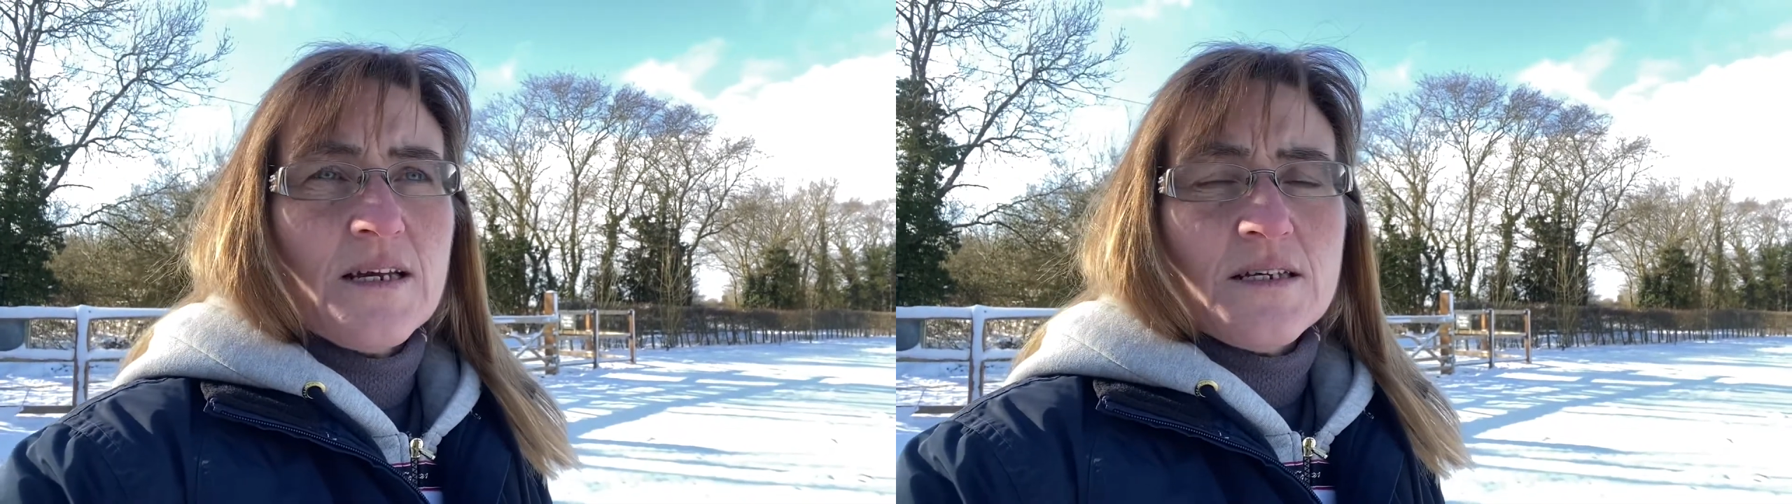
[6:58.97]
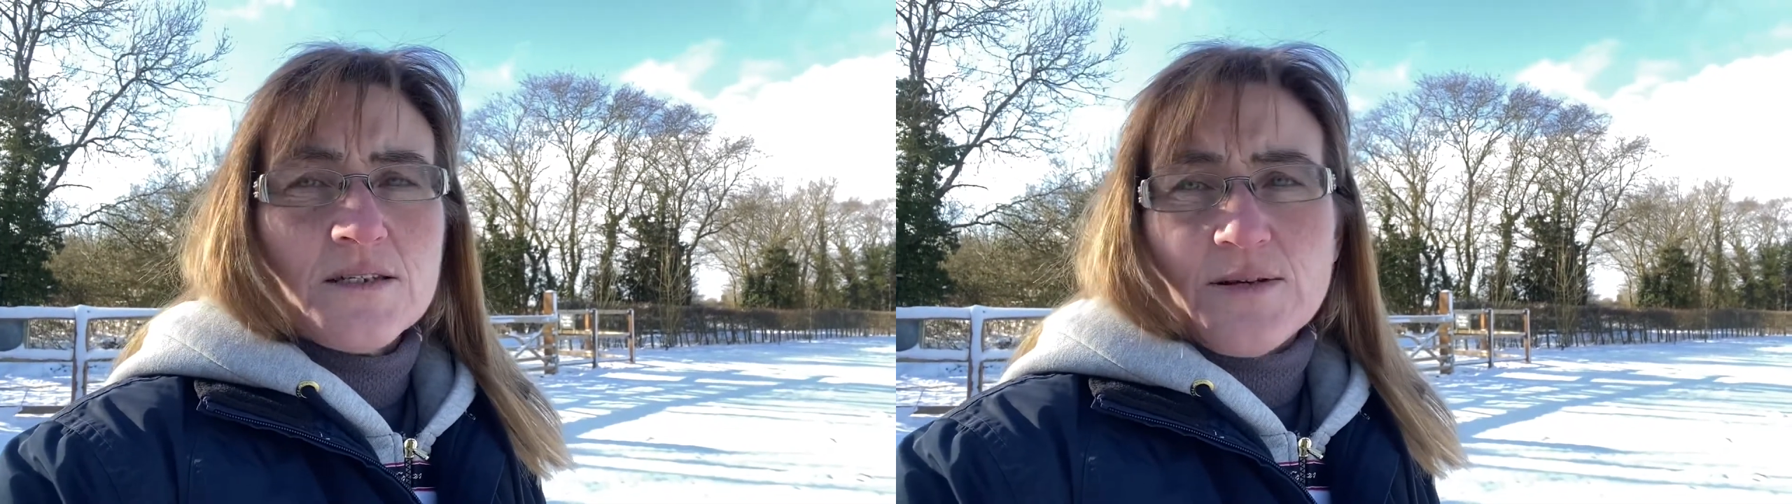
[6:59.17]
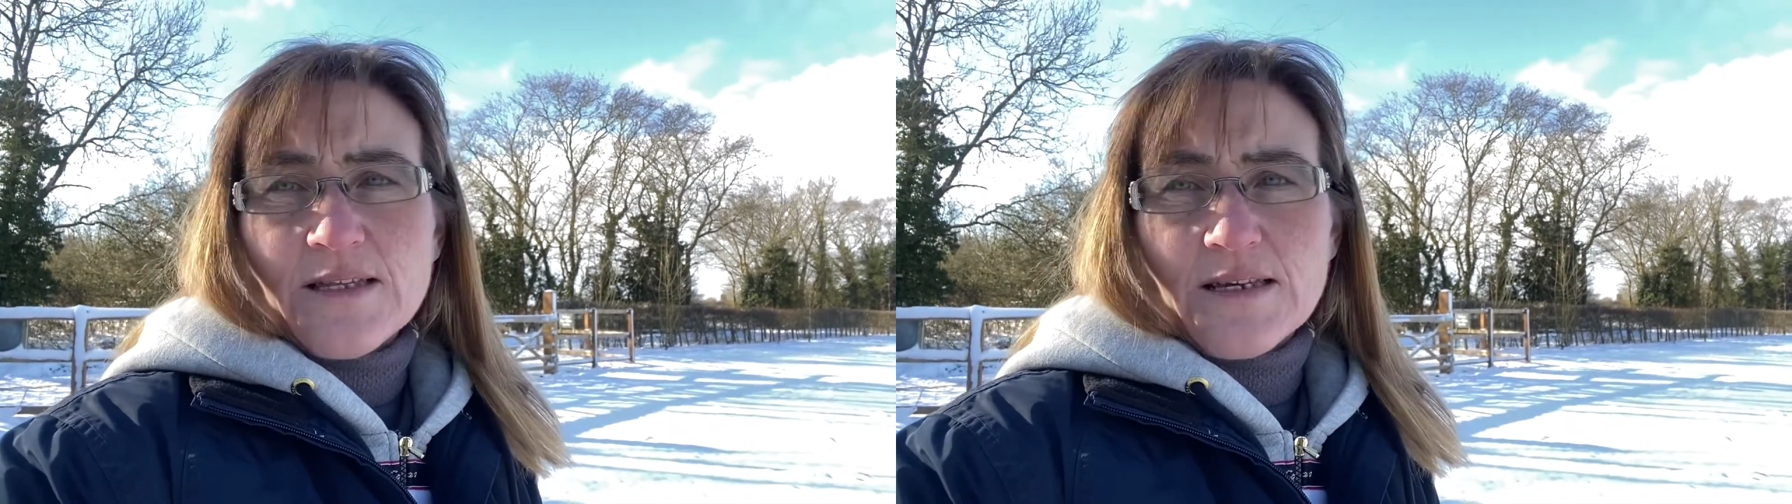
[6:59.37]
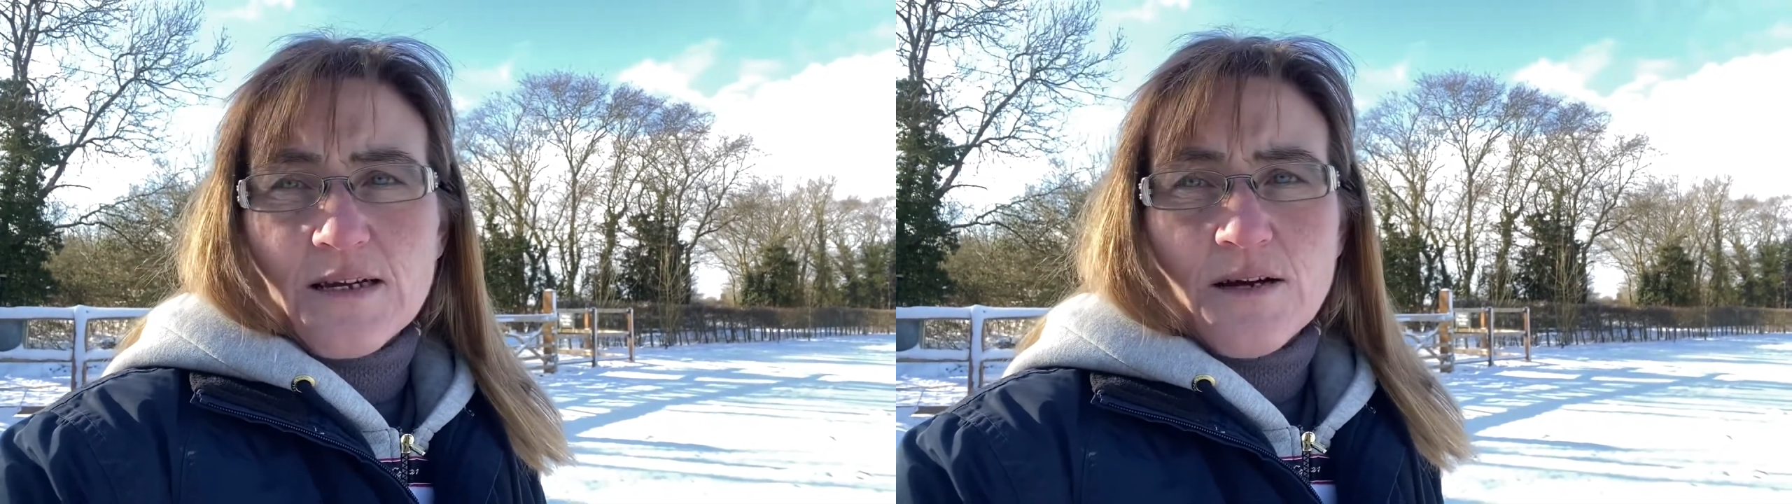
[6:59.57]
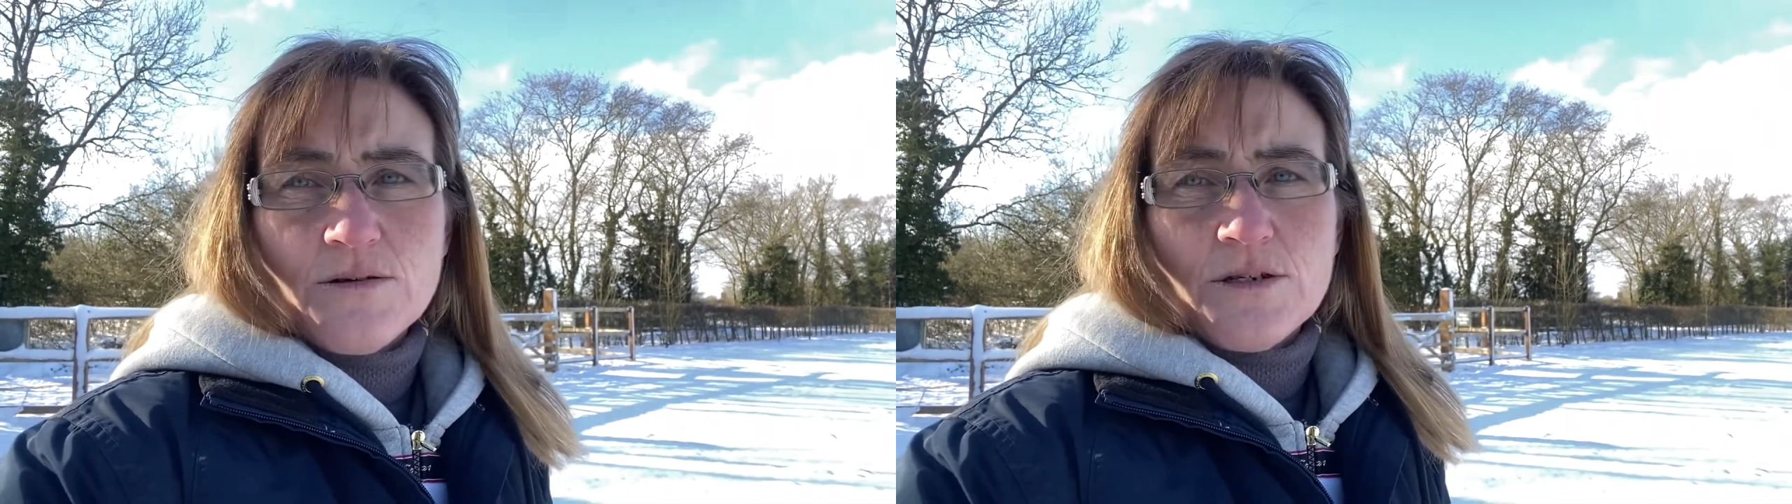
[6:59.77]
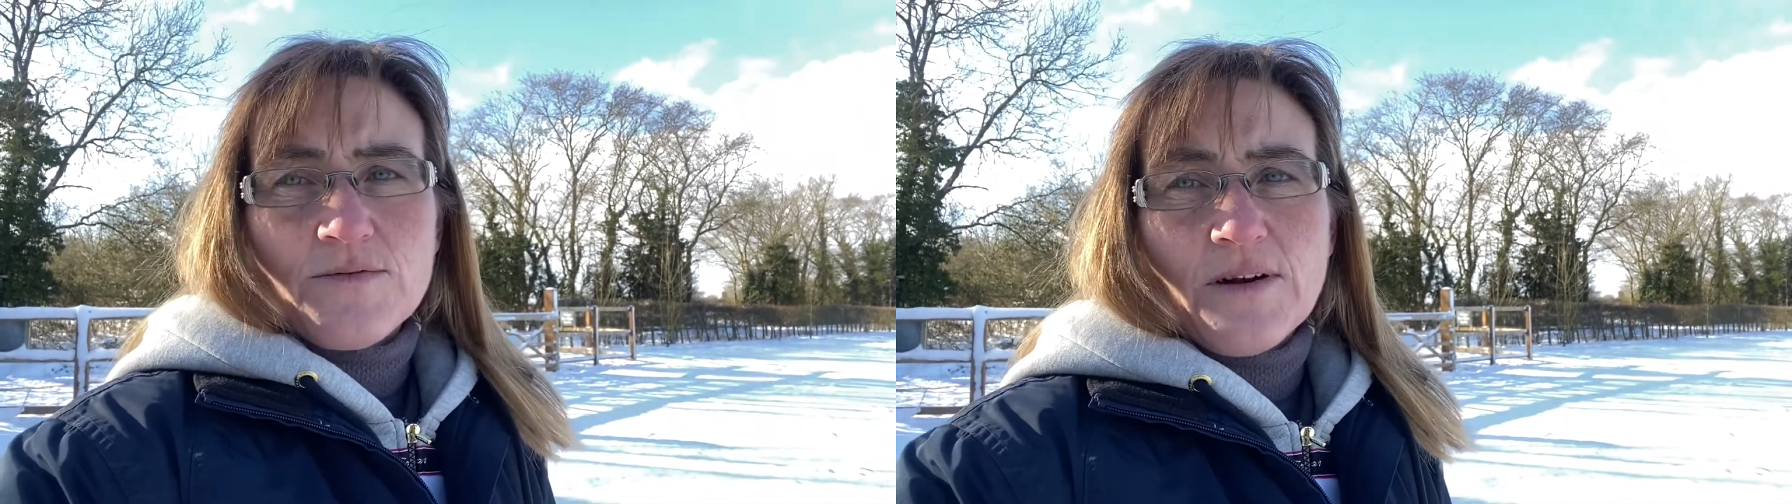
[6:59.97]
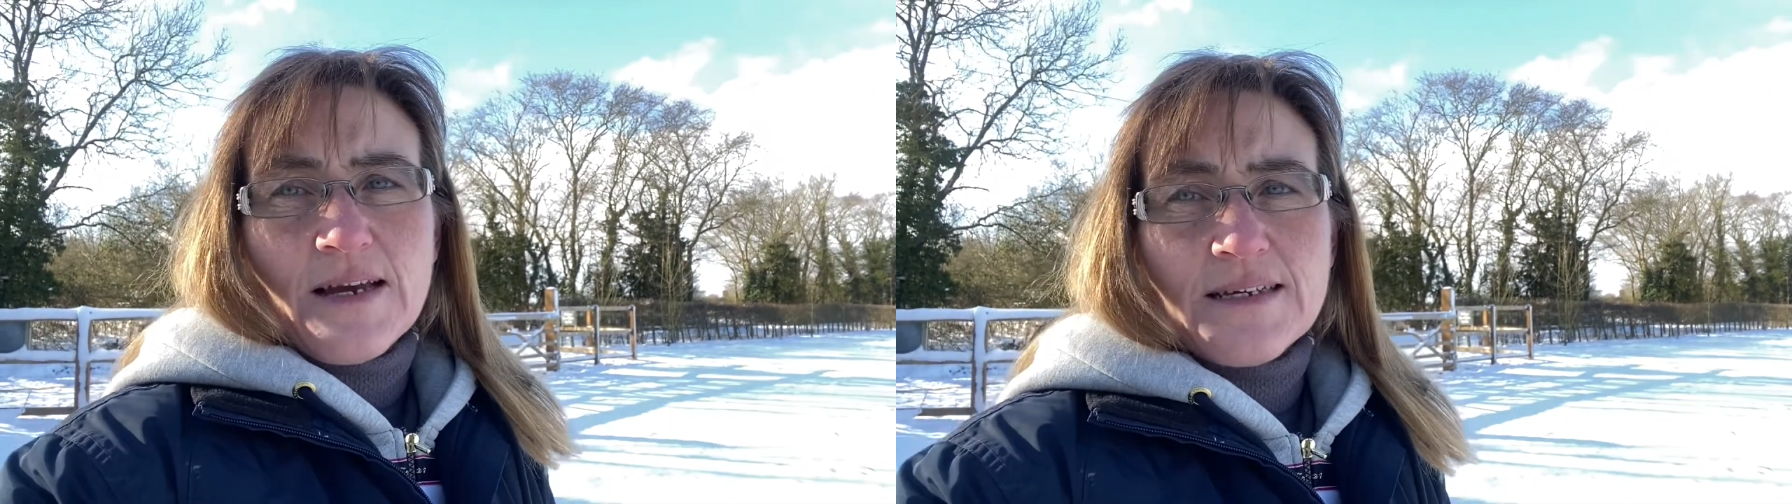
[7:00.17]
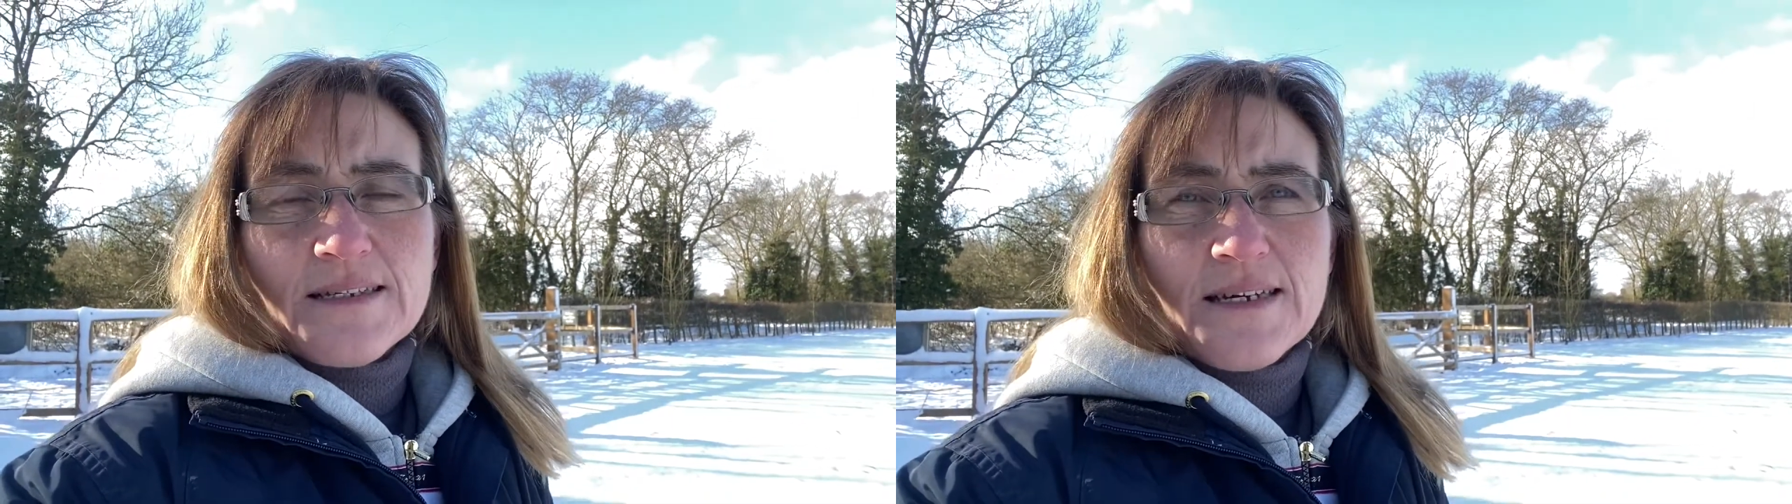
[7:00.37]
so anything coaching
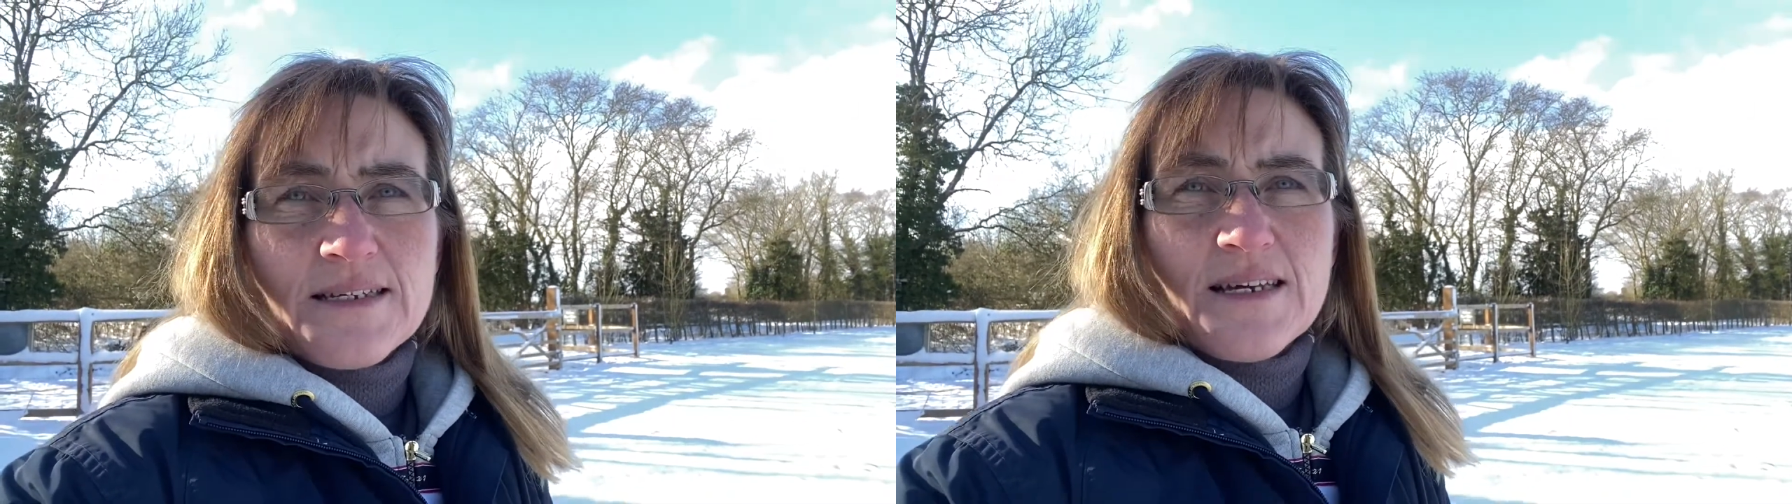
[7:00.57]
related,